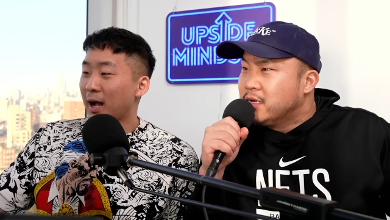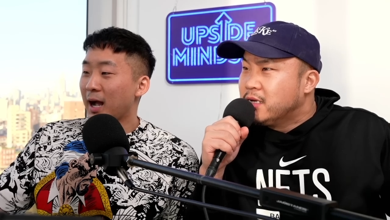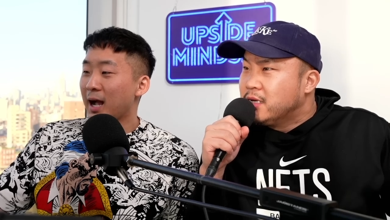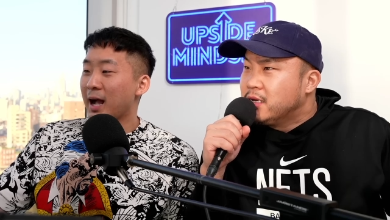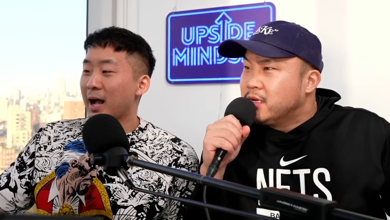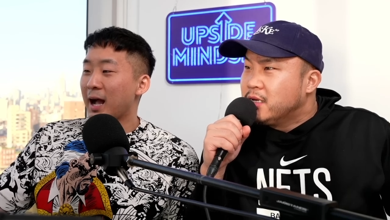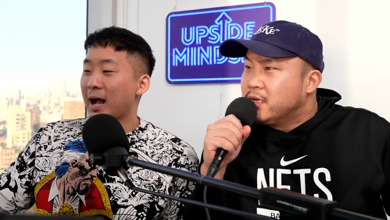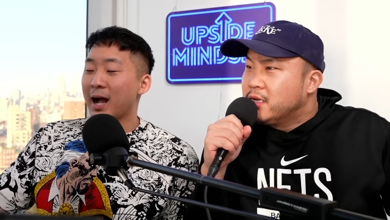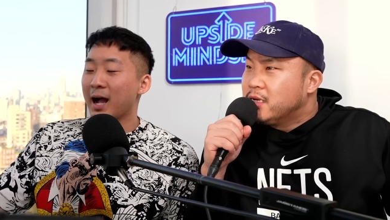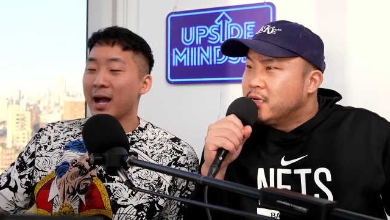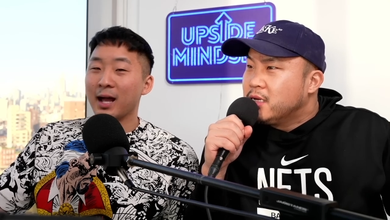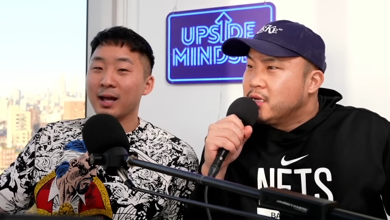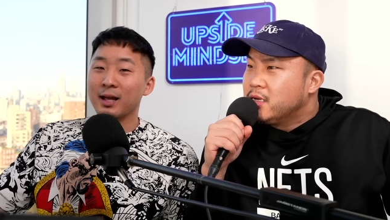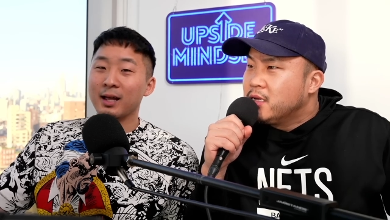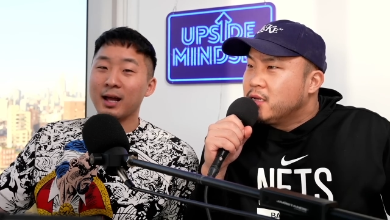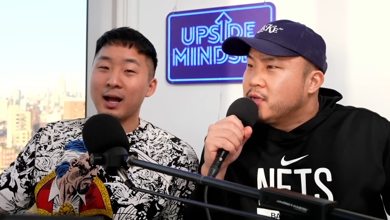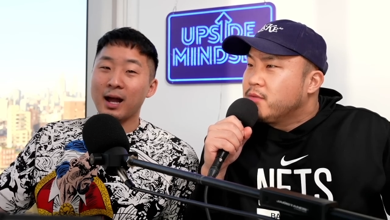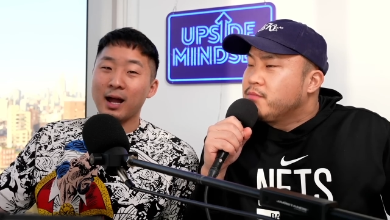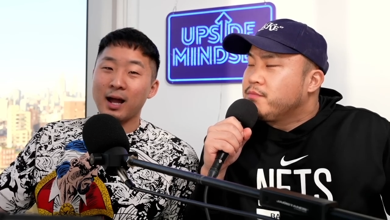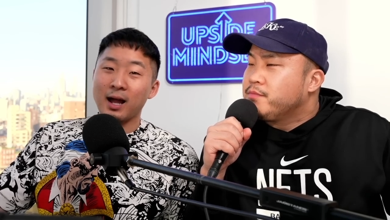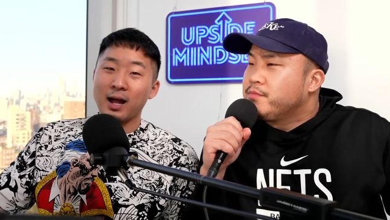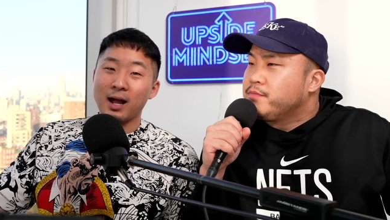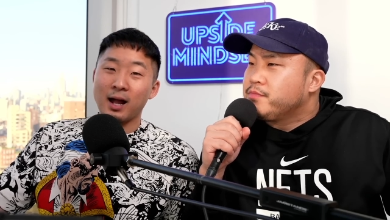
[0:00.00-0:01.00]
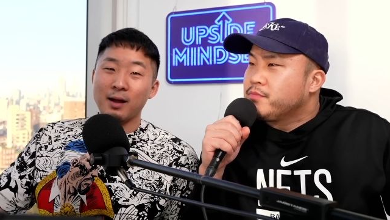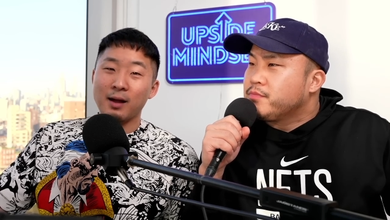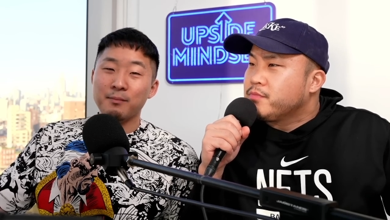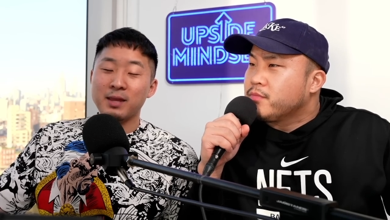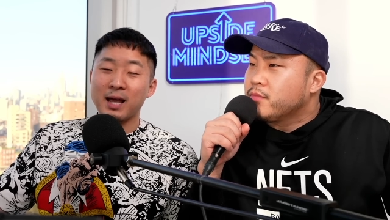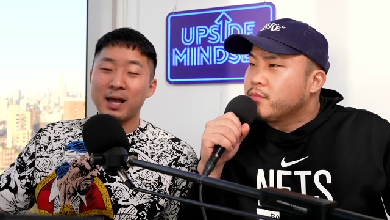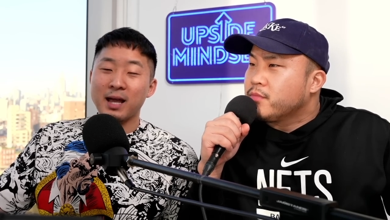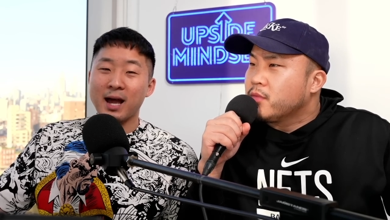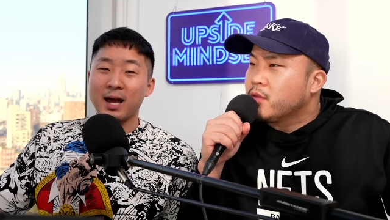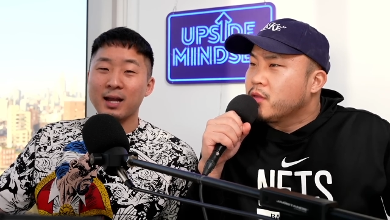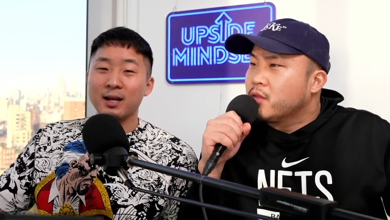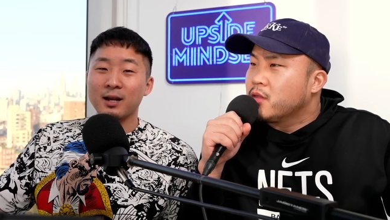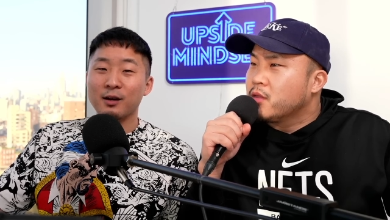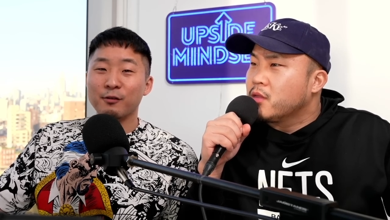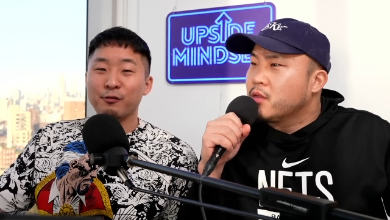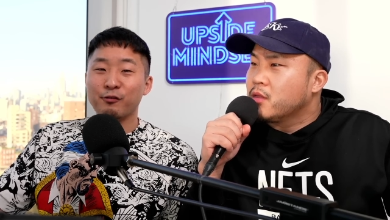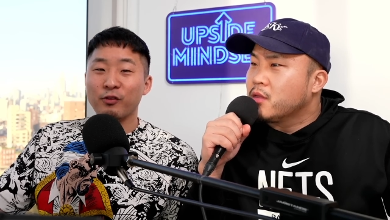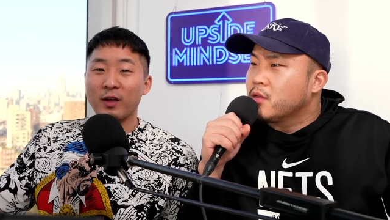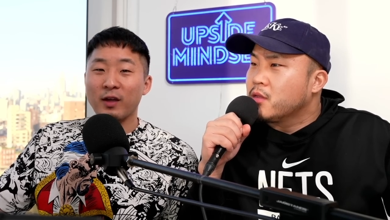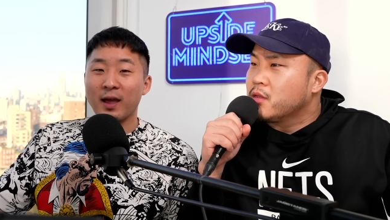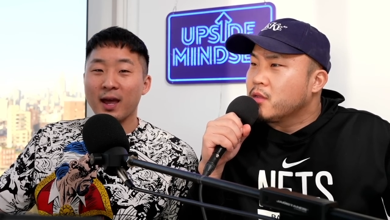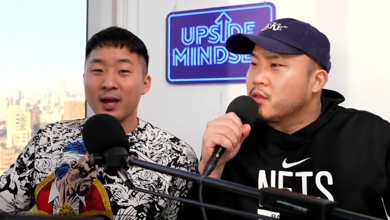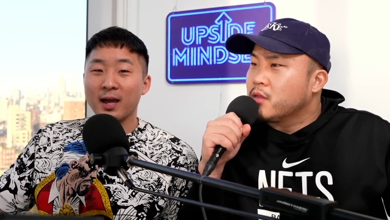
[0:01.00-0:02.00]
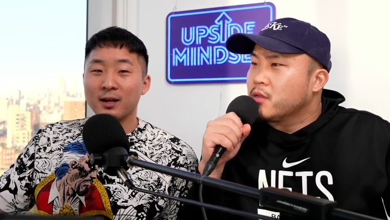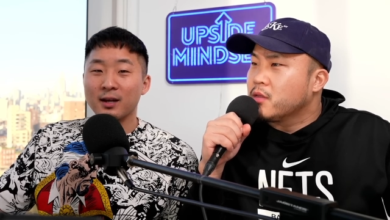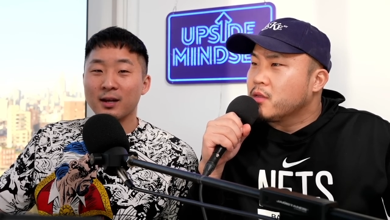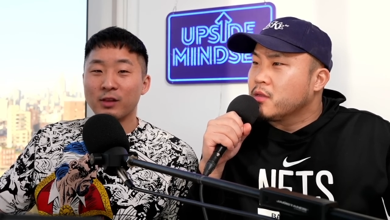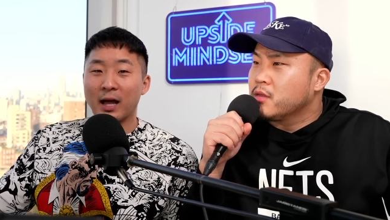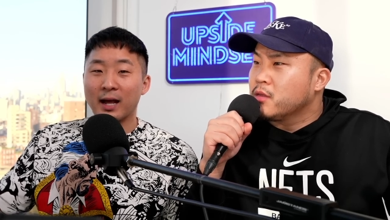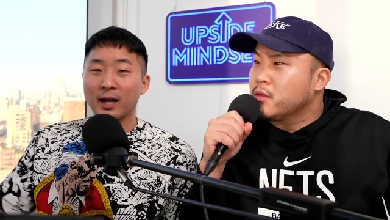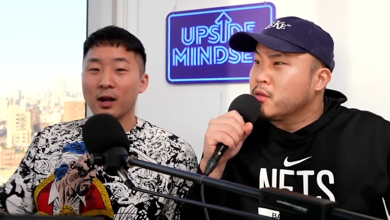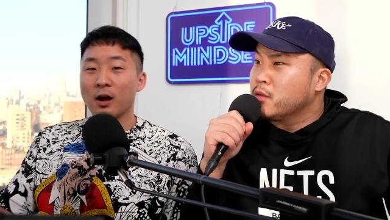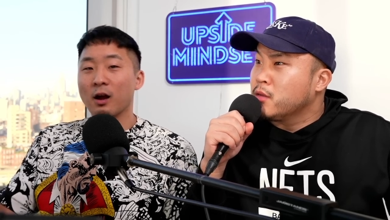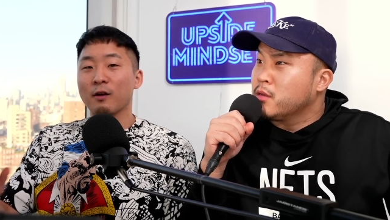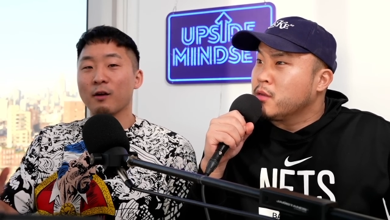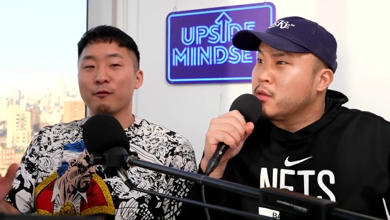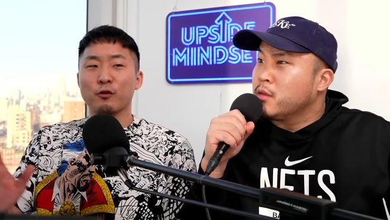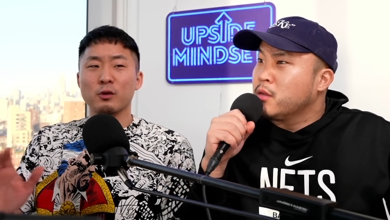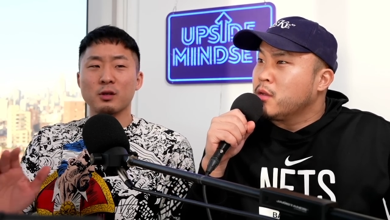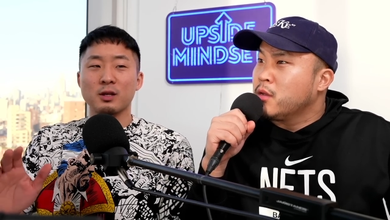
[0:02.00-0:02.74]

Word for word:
Speaker 1: I, I I'm not a fan of like all right.